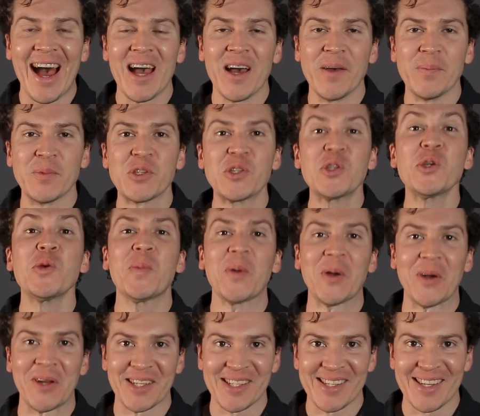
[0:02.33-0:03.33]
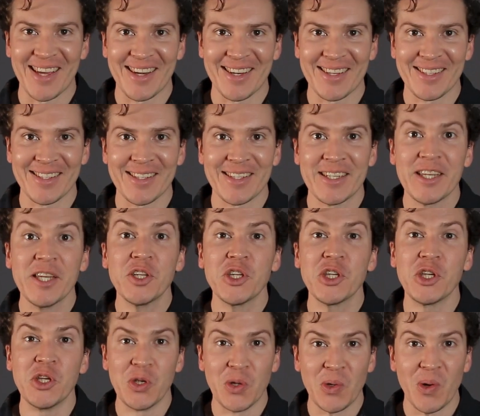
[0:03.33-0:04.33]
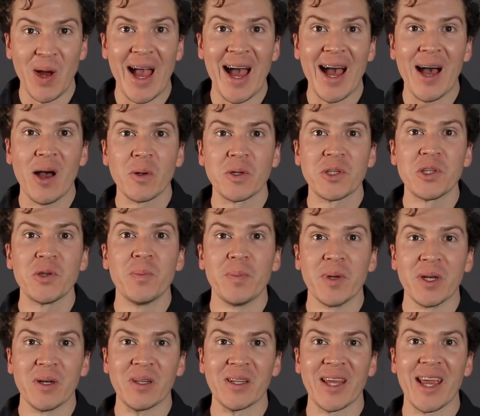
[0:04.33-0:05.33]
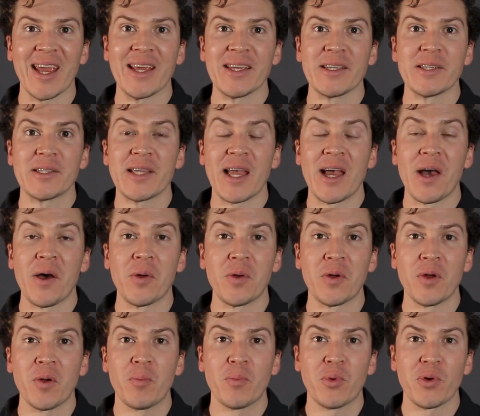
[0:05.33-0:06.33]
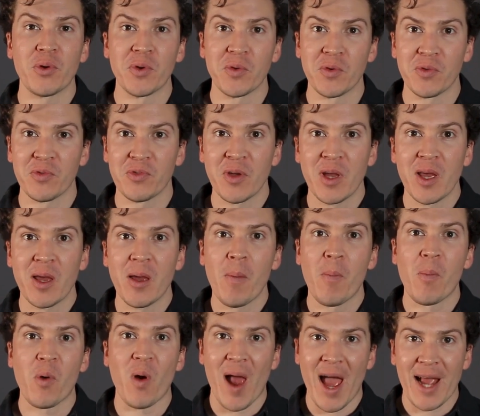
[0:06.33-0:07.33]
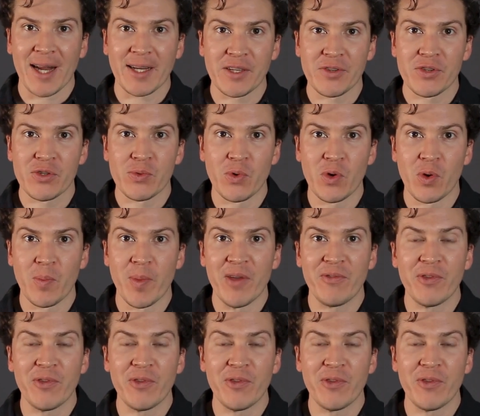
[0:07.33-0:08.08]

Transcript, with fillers: I am super excited to teach you how to build a soundproof practice room.